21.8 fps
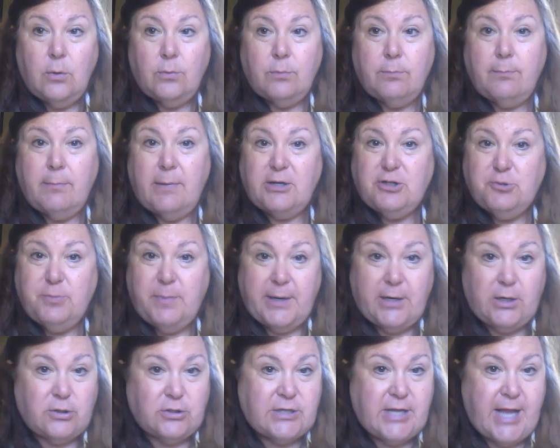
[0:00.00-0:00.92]
much
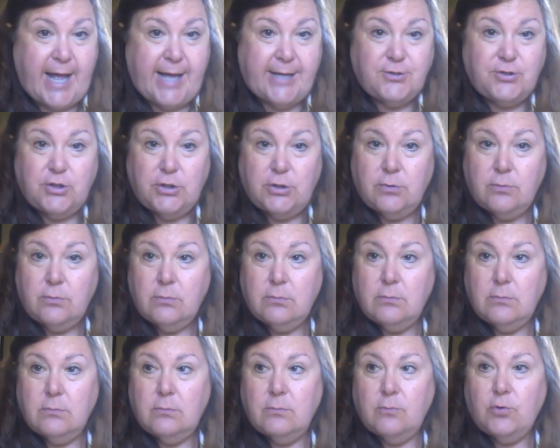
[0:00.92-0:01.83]
bigger statute,
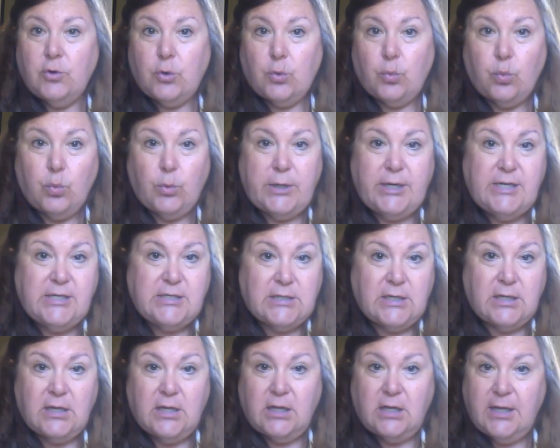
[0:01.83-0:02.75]
the
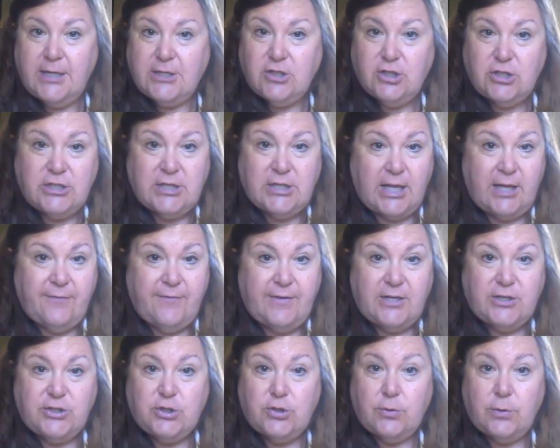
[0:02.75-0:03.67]
reason the legislative
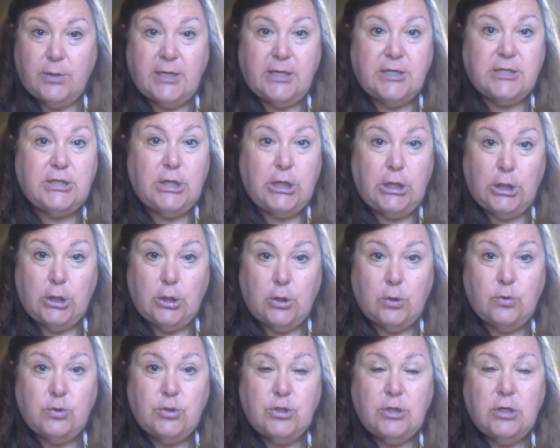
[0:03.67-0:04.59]
history is
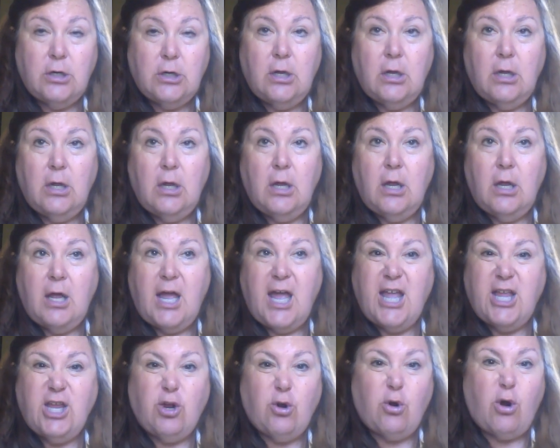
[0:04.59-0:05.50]
huge,
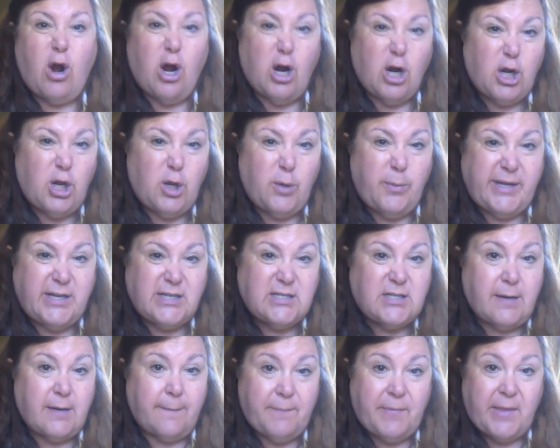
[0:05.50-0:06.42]
and you're arguing
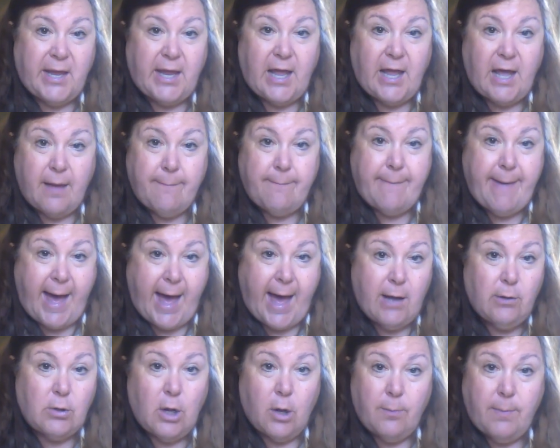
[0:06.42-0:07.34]
something
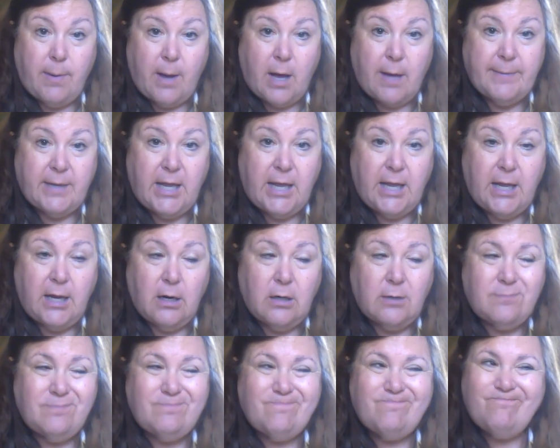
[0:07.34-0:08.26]
about
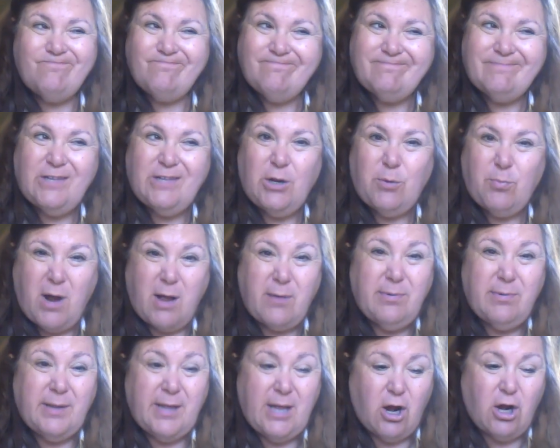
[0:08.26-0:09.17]
Obamacare, you
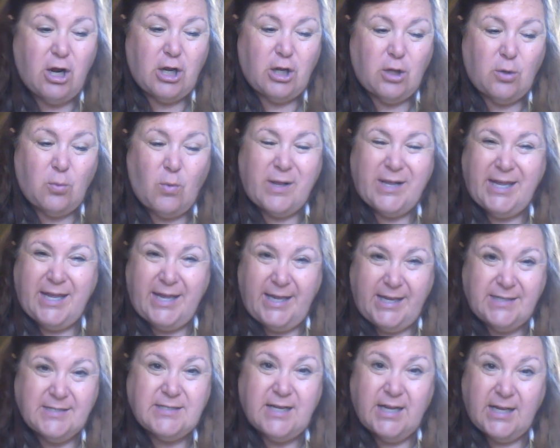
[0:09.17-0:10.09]
probably are going to want to
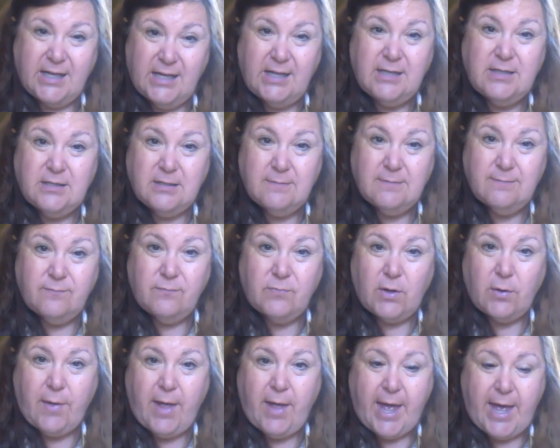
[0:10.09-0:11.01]
key cite it.
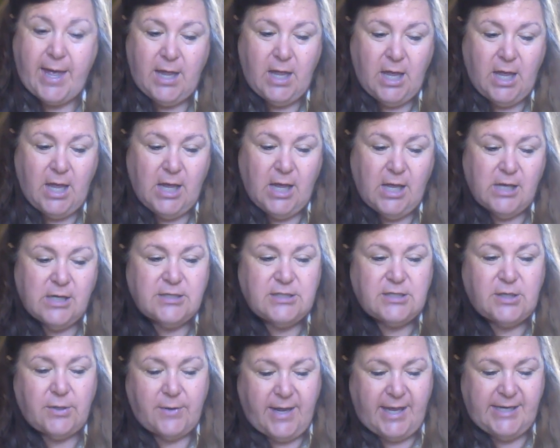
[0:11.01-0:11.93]
Okay?
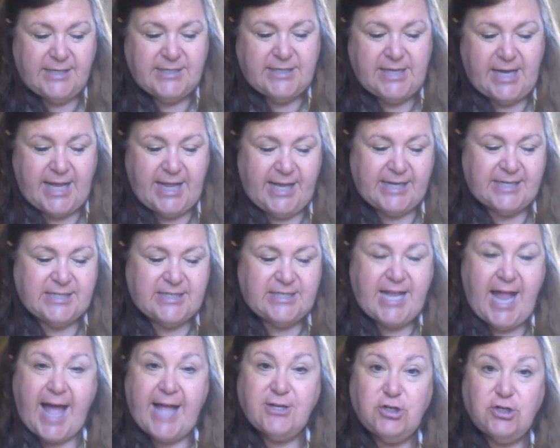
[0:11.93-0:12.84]
So key citing a
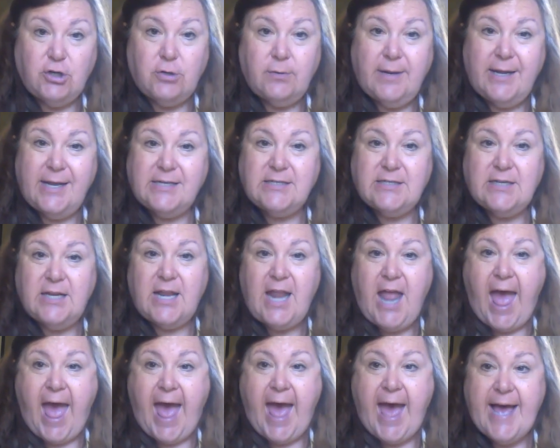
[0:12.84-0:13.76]
statute isn't
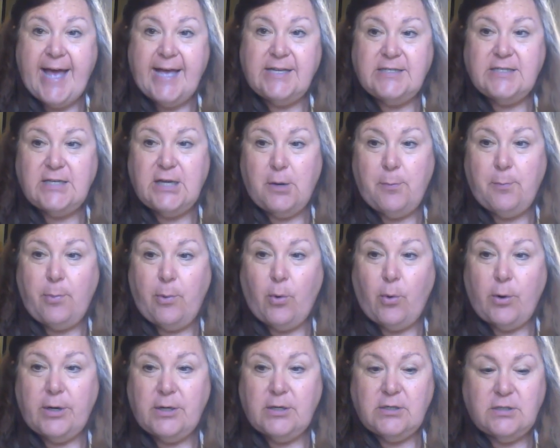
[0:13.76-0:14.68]
as
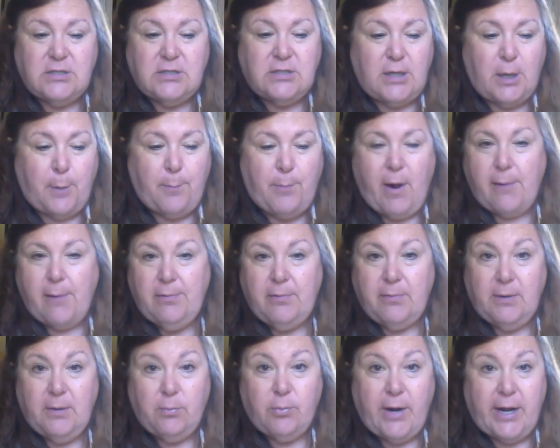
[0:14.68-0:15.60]
important, and
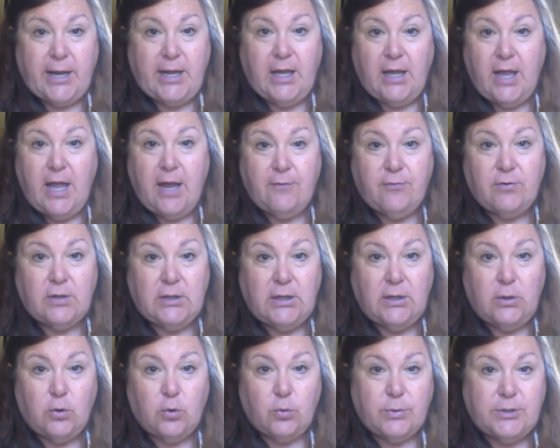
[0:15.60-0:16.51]
probably breaking every
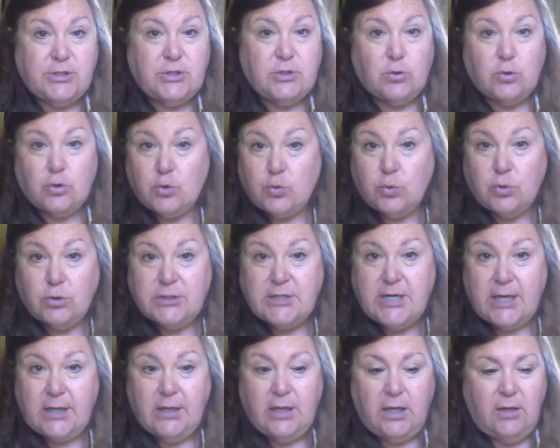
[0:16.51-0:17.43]
legal research rule
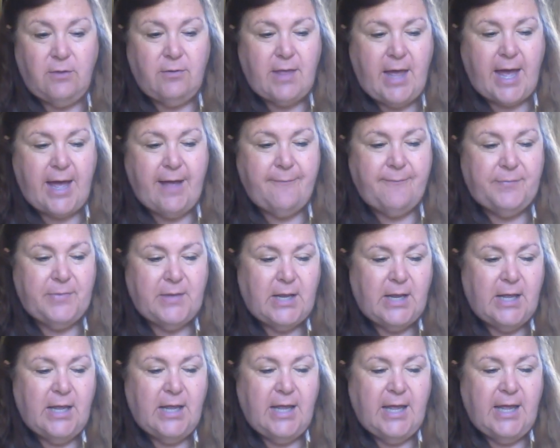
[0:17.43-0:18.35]
telling you that,
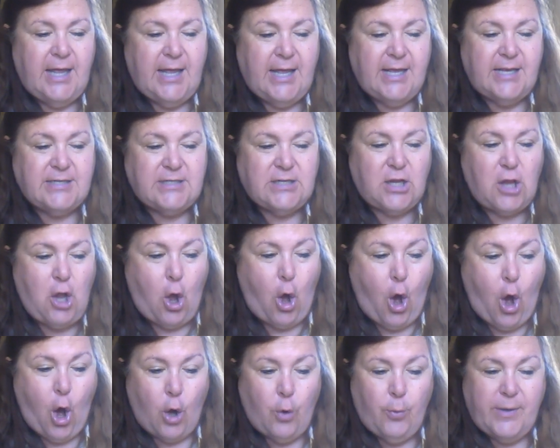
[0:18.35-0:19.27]
isn't
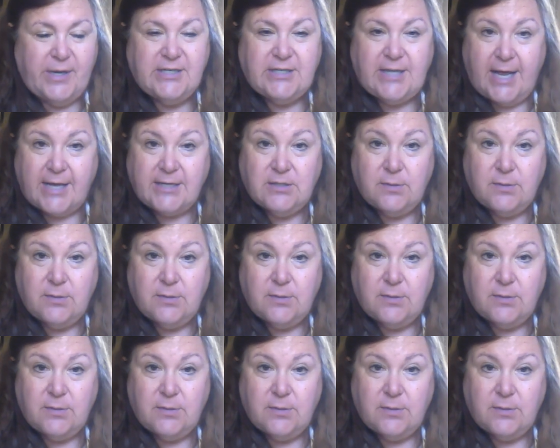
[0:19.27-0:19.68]
always as